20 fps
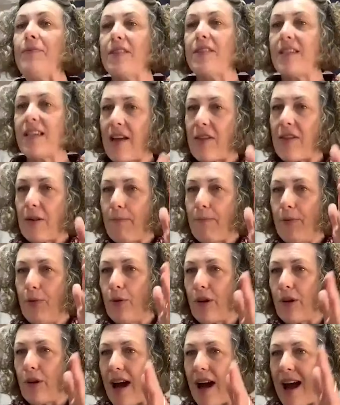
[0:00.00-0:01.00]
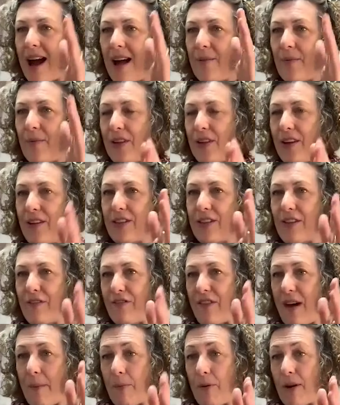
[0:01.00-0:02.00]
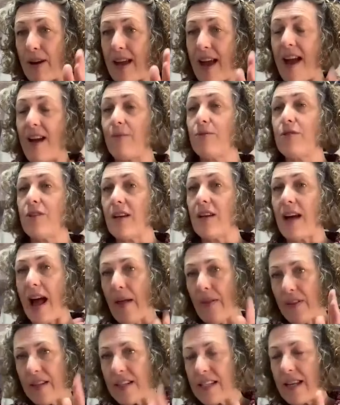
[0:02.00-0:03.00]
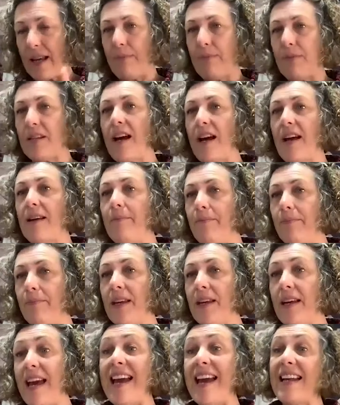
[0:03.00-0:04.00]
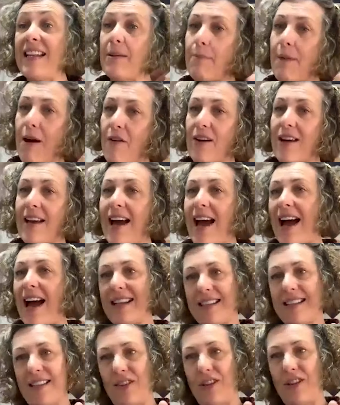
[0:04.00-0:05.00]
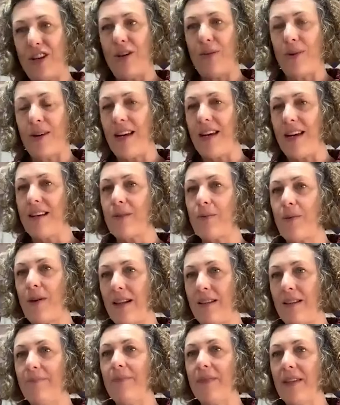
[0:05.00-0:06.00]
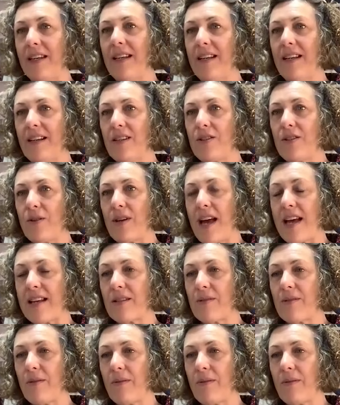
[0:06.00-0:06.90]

to get the book and the, the fabric out at the same time in America and in the U K as well. So yes,